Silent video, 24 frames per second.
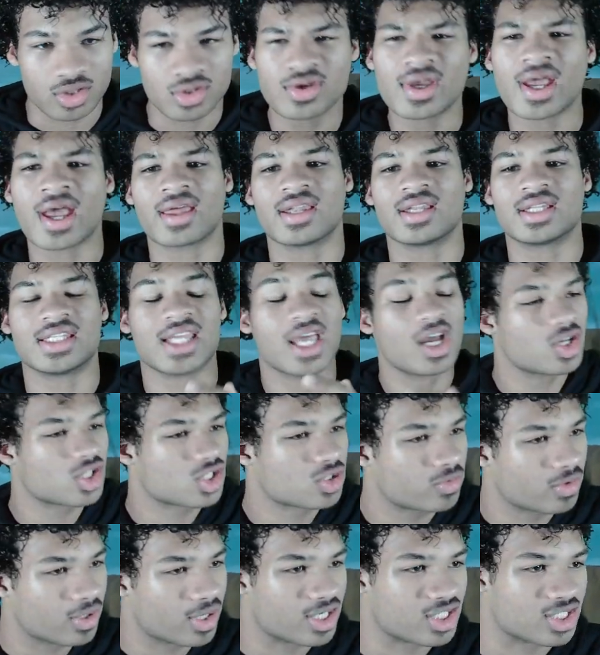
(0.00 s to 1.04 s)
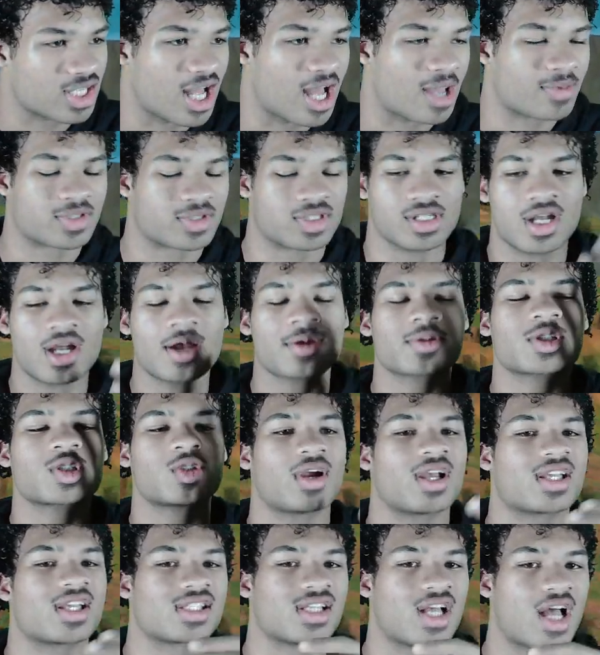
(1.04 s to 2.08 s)
You got down square as an option, up
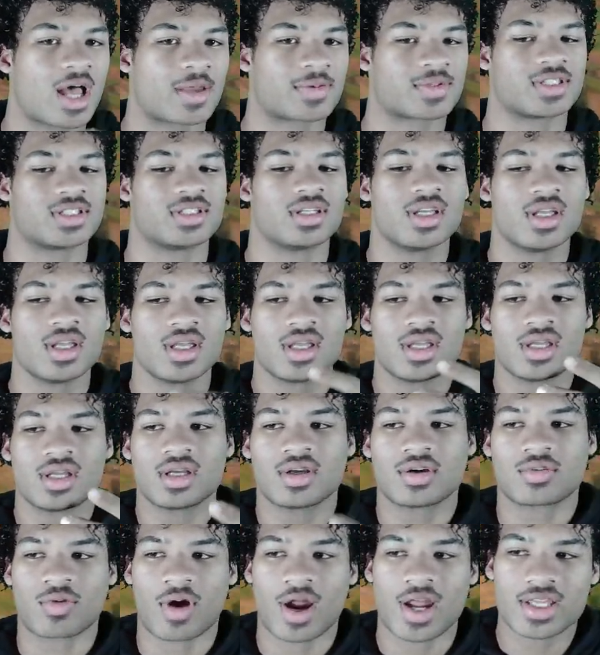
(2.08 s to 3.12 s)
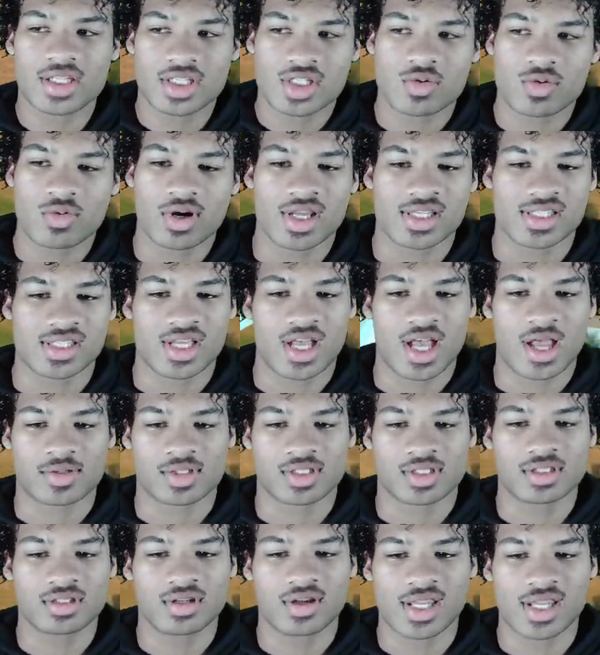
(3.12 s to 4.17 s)
square as an option, right square as an
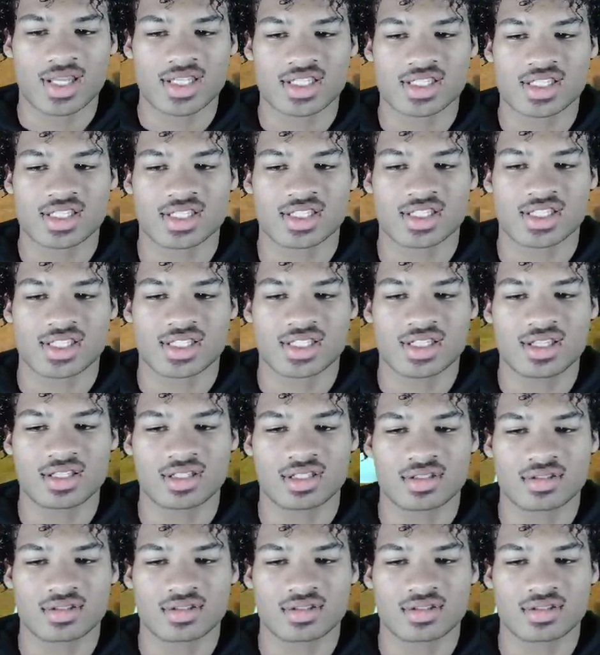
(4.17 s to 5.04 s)
option. You know, that's just extended, you